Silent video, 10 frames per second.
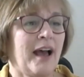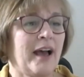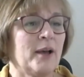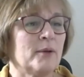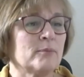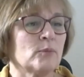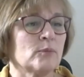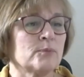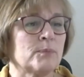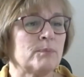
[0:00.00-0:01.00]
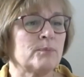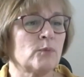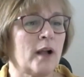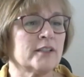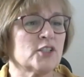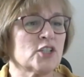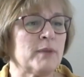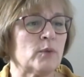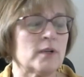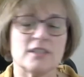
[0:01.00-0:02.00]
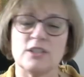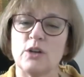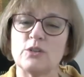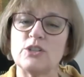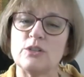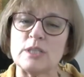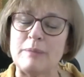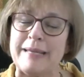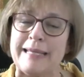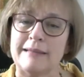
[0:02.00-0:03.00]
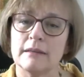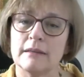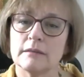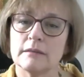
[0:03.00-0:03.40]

Um, Rhonda Schmidt wants to know, do you spin?